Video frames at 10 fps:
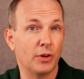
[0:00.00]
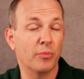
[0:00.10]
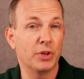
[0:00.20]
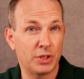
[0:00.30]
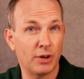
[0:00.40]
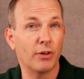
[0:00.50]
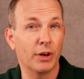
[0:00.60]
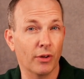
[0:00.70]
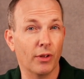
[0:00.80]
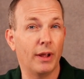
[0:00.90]

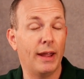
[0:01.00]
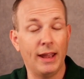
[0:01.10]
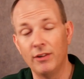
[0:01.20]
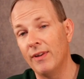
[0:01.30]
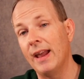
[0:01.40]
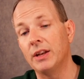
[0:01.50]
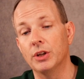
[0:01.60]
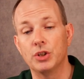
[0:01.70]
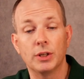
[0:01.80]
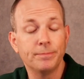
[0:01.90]
material
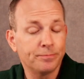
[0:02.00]
advantage.